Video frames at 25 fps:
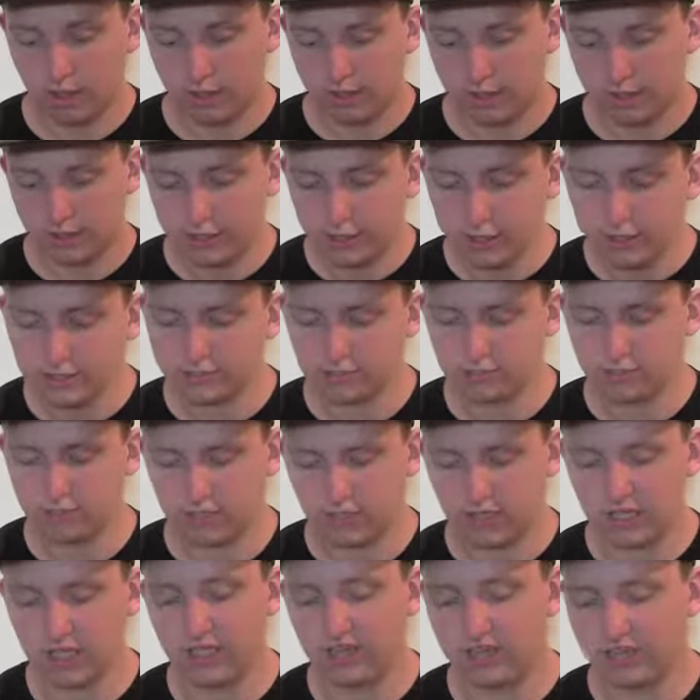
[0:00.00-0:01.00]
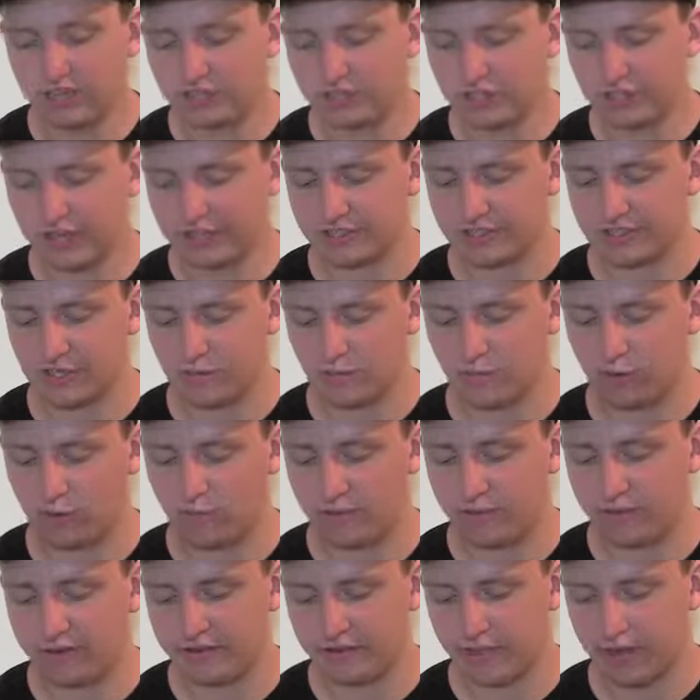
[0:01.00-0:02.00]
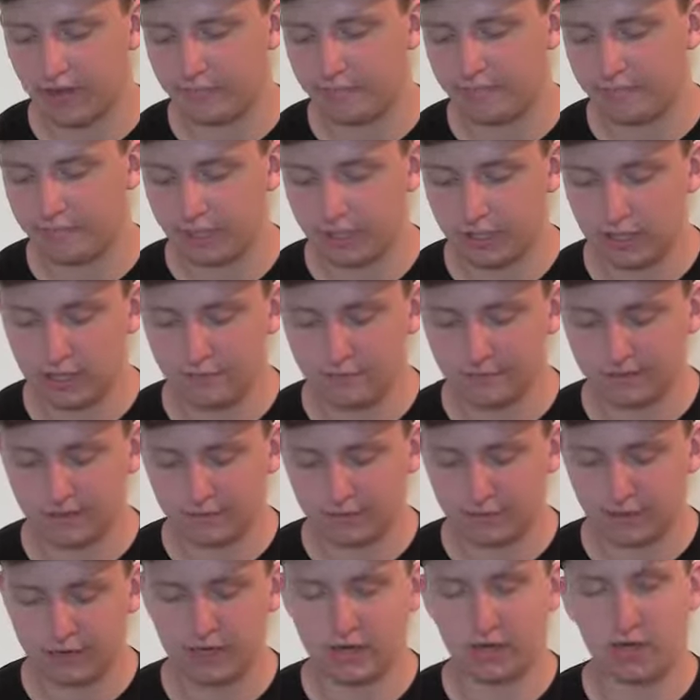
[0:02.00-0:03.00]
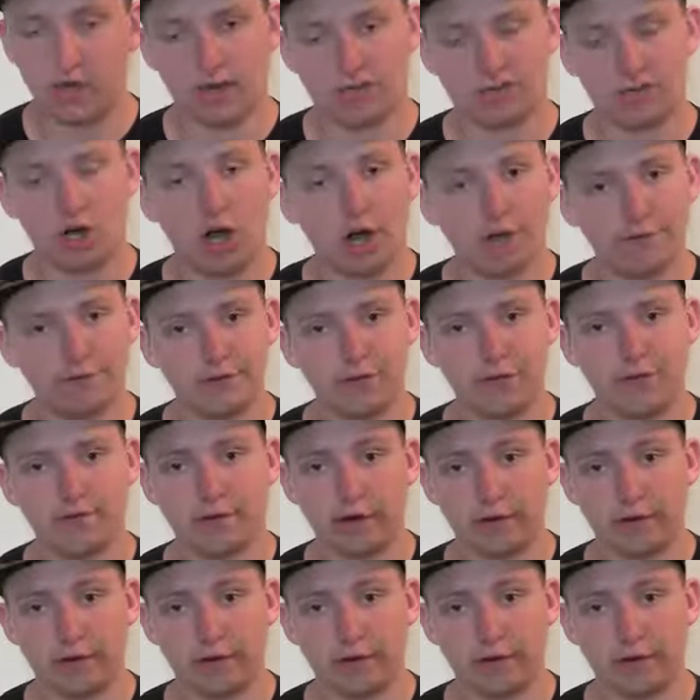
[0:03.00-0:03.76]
he has really good taste in movies, and I believe his opinion is often